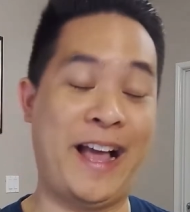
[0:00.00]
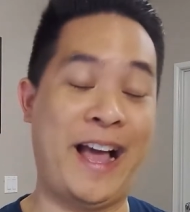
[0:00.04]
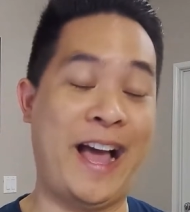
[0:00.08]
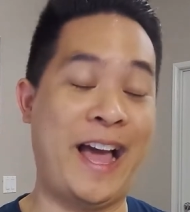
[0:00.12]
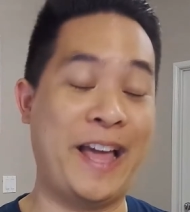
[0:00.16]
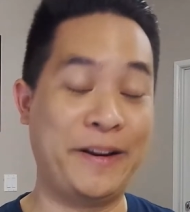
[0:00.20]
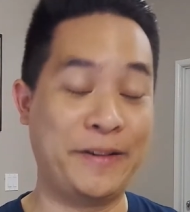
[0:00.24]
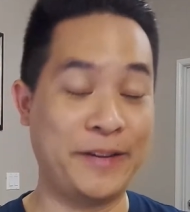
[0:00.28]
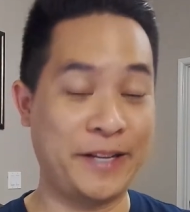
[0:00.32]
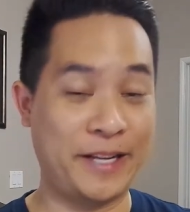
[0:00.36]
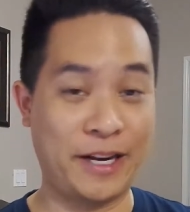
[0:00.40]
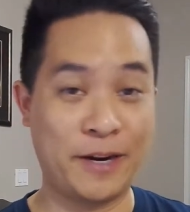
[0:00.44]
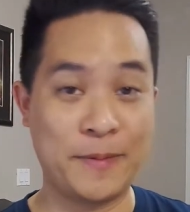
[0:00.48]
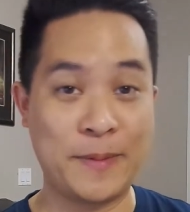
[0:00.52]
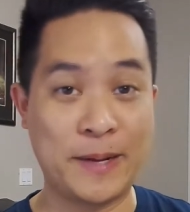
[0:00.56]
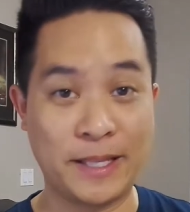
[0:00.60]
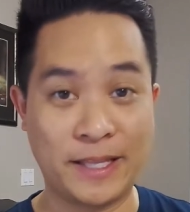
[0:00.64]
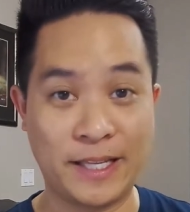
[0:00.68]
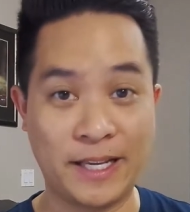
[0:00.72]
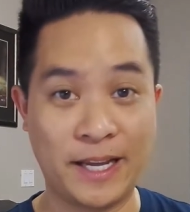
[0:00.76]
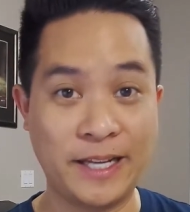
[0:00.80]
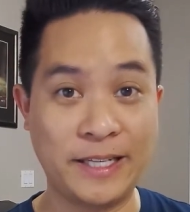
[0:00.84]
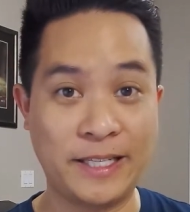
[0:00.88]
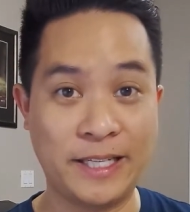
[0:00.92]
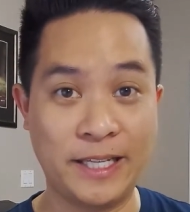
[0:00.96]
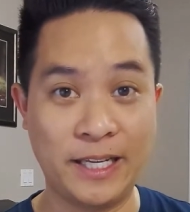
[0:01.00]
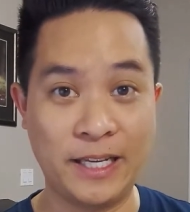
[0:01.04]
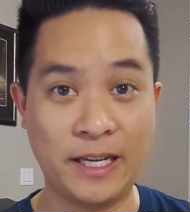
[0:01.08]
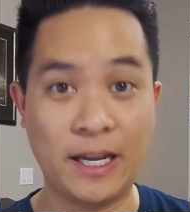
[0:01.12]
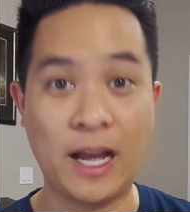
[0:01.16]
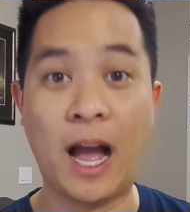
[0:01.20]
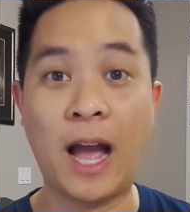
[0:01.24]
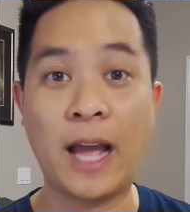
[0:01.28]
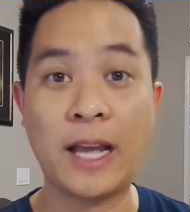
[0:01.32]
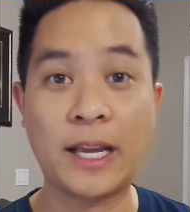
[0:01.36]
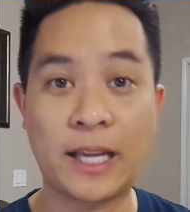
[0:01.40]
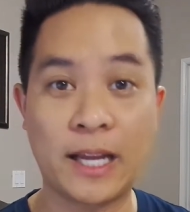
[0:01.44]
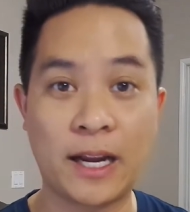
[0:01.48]
I don't care about the
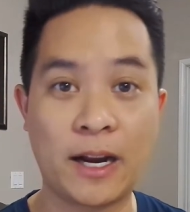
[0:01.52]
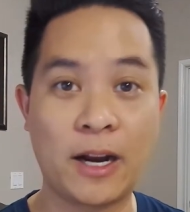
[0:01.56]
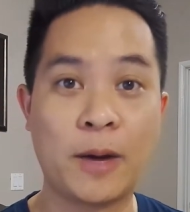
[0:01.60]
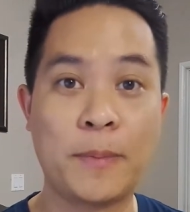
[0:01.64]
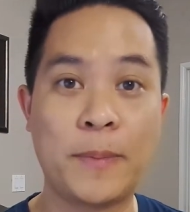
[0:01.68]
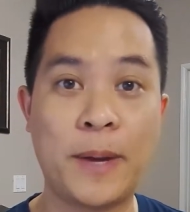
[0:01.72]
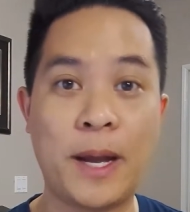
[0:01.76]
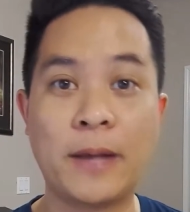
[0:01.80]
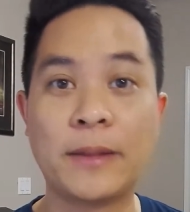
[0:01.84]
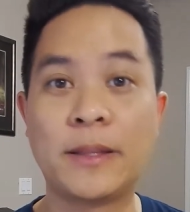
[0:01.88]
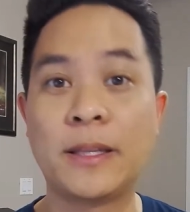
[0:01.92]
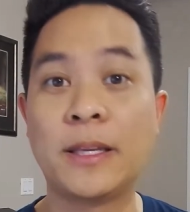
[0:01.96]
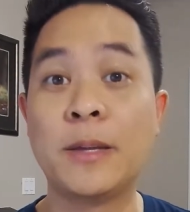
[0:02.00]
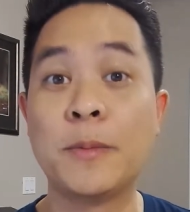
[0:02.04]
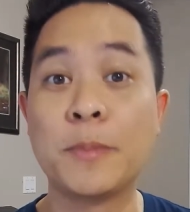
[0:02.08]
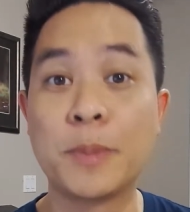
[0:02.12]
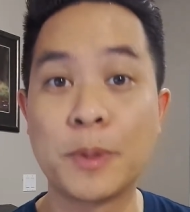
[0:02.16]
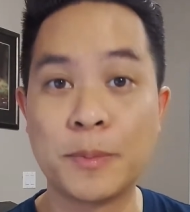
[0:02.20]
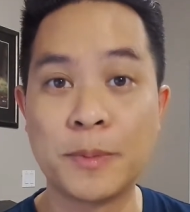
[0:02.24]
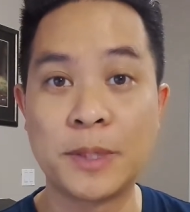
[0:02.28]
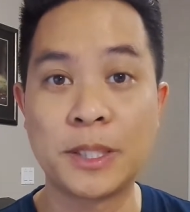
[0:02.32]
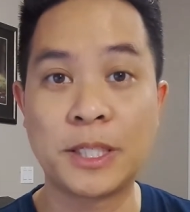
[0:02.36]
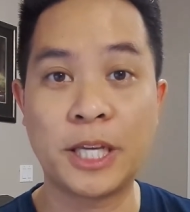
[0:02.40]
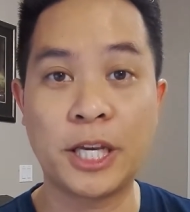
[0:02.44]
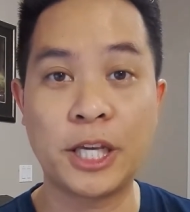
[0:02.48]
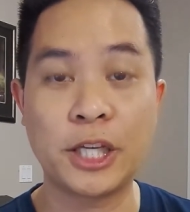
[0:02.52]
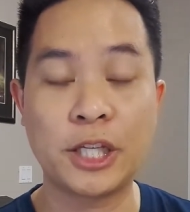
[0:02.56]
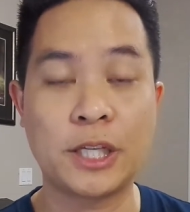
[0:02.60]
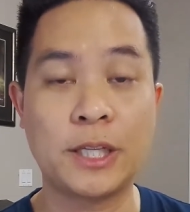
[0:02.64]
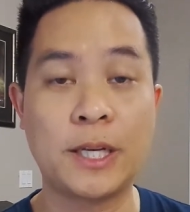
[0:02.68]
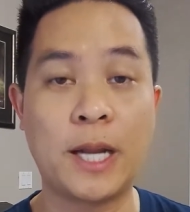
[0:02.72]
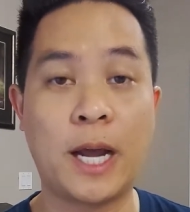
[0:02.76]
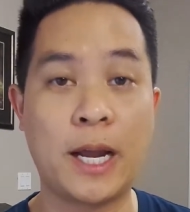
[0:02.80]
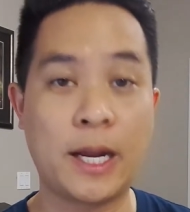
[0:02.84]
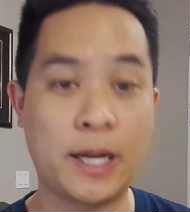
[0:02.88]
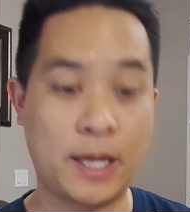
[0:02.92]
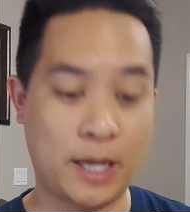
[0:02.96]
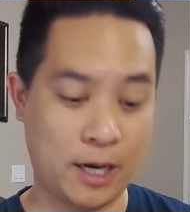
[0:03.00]
idea. I care about the
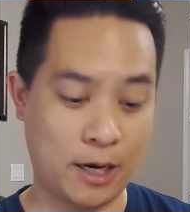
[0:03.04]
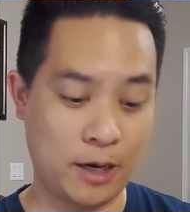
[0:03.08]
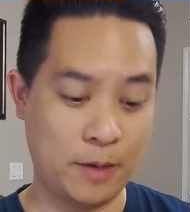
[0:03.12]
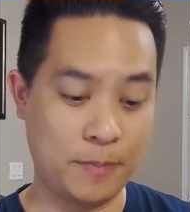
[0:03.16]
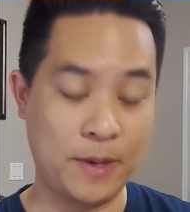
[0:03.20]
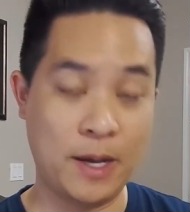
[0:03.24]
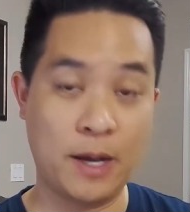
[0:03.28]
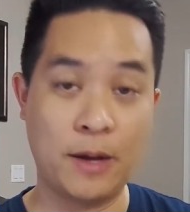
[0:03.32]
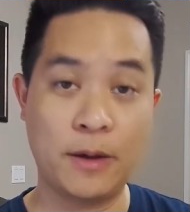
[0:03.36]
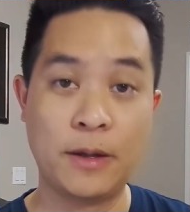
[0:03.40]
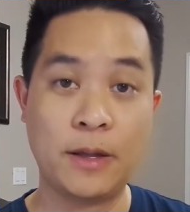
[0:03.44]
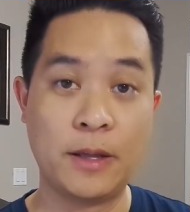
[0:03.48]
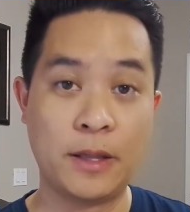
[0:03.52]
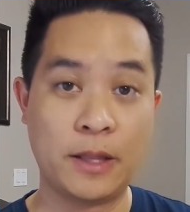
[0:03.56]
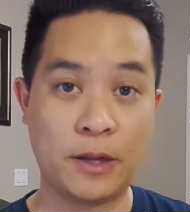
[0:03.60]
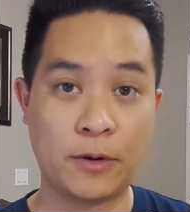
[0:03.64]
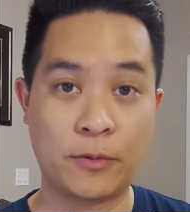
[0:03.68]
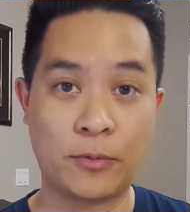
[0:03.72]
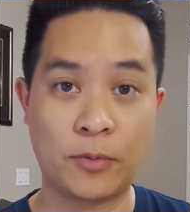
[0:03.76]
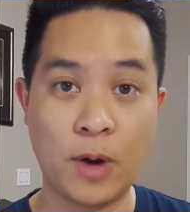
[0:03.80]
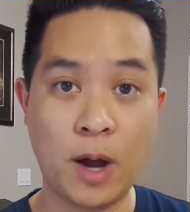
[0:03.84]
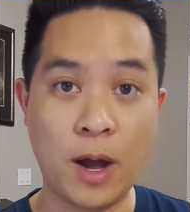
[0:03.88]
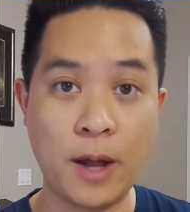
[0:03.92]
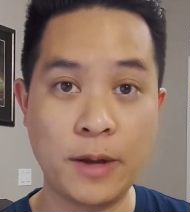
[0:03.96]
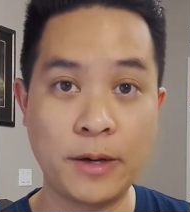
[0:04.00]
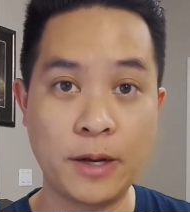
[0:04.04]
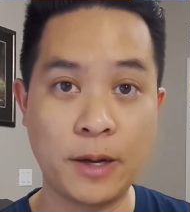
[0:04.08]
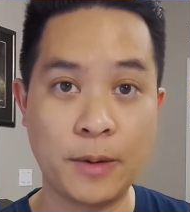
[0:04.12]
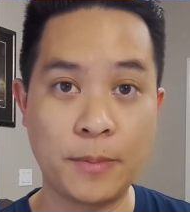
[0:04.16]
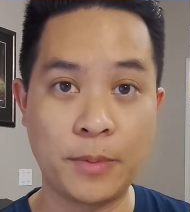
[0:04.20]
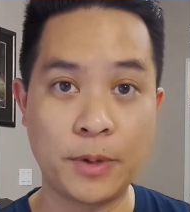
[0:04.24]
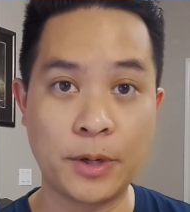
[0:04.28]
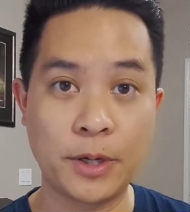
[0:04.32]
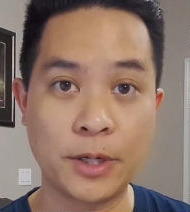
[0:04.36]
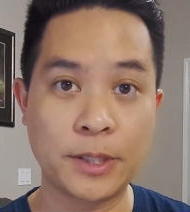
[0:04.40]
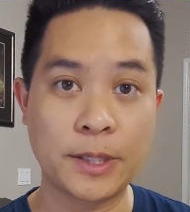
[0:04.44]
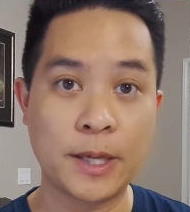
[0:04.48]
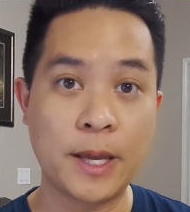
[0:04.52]
implementation. I care about the raw
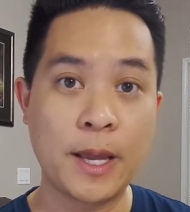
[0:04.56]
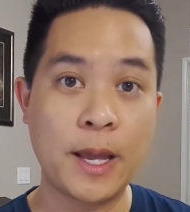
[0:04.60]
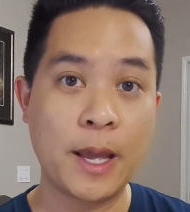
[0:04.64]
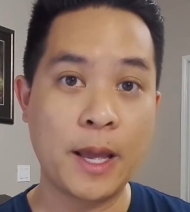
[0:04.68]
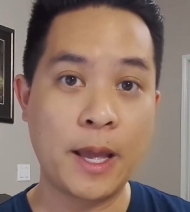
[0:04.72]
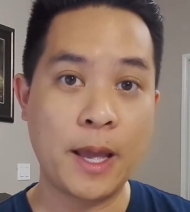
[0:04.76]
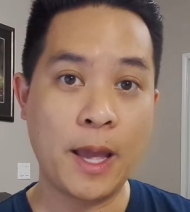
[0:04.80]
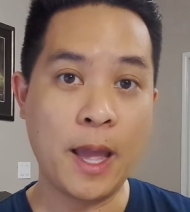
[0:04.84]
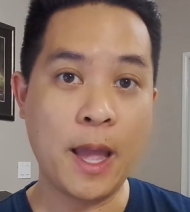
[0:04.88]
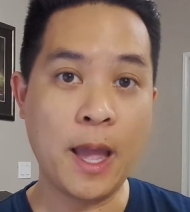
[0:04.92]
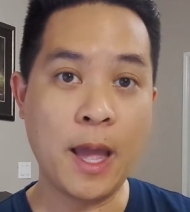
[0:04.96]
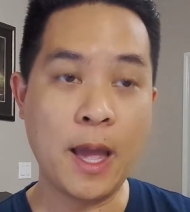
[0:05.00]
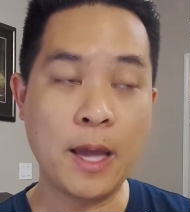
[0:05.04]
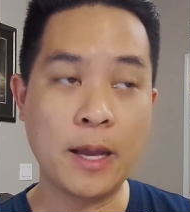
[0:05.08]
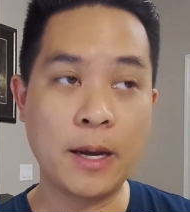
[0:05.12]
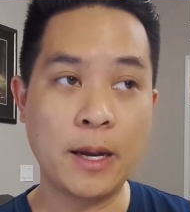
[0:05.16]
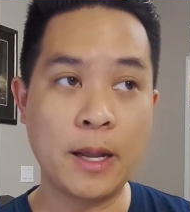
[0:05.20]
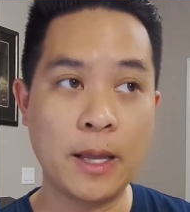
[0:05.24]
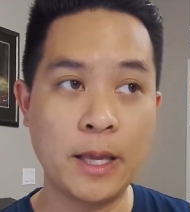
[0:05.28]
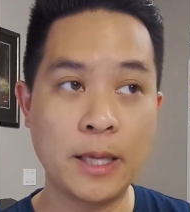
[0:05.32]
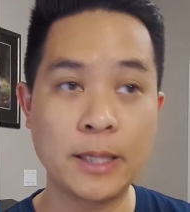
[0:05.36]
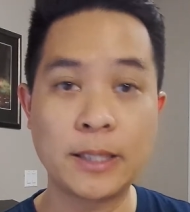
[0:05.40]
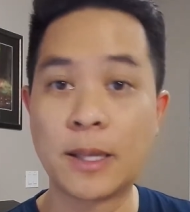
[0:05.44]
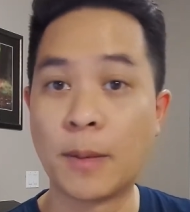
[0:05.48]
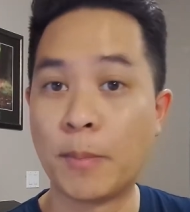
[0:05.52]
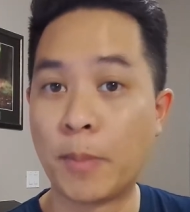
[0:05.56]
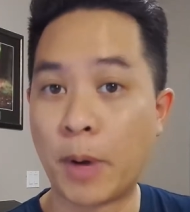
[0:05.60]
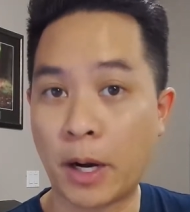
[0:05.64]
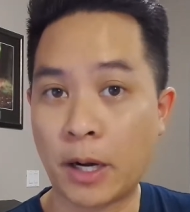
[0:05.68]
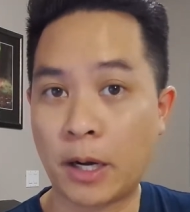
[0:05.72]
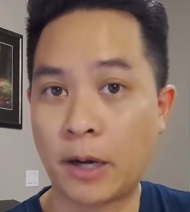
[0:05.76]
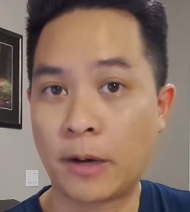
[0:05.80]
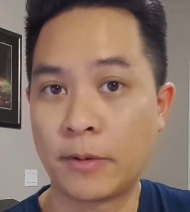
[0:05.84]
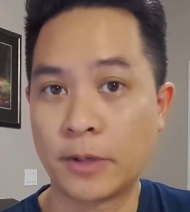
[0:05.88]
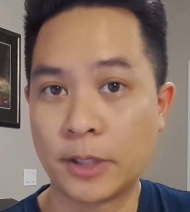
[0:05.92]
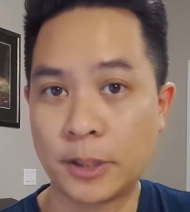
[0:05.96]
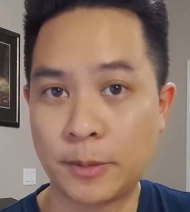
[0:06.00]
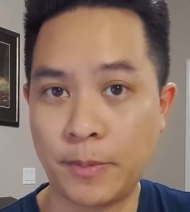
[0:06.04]
numbers and is the
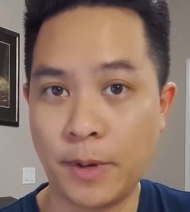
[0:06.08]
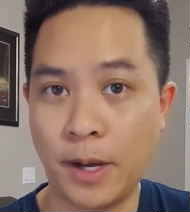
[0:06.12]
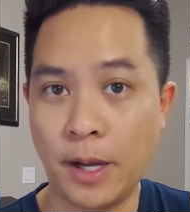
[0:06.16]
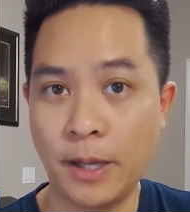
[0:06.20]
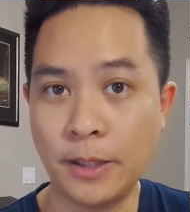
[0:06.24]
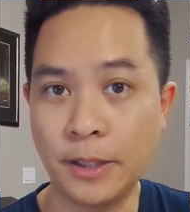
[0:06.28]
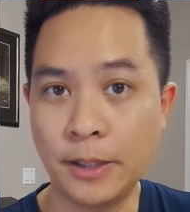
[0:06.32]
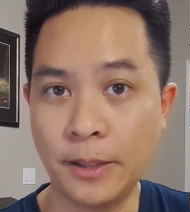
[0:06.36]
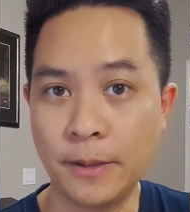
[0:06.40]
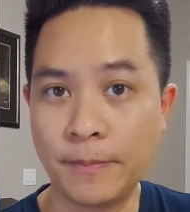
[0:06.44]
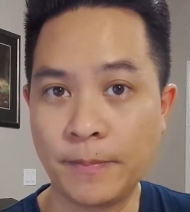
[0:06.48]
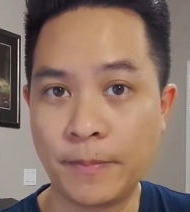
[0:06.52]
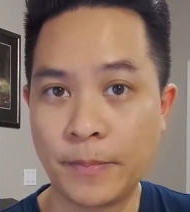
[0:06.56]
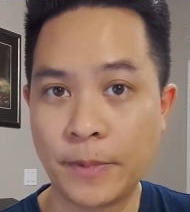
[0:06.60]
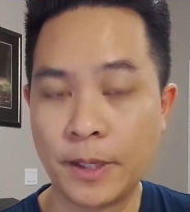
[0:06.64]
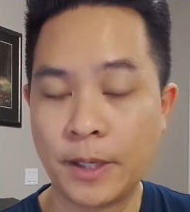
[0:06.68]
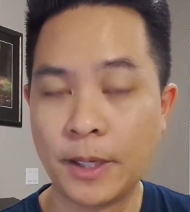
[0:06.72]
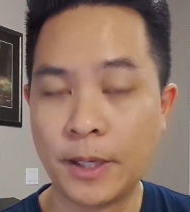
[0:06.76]
market responding?